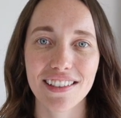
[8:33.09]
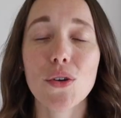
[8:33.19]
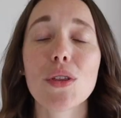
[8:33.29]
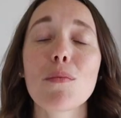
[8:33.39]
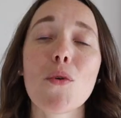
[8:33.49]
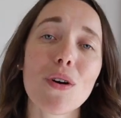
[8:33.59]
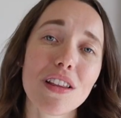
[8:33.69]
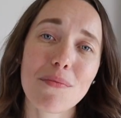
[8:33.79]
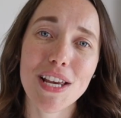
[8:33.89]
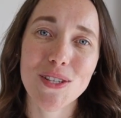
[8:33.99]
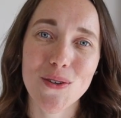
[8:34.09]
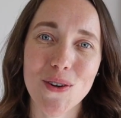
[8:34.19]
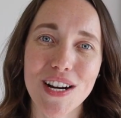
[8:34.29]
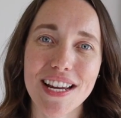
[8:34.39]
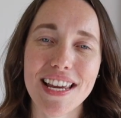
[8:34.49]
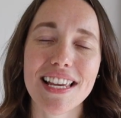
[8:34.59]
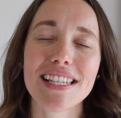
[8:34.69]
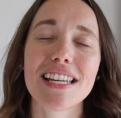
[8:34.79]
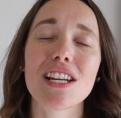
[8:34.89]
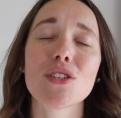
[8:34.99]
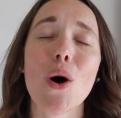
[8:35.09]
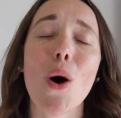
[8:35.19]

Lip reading: So the moral of my story is it is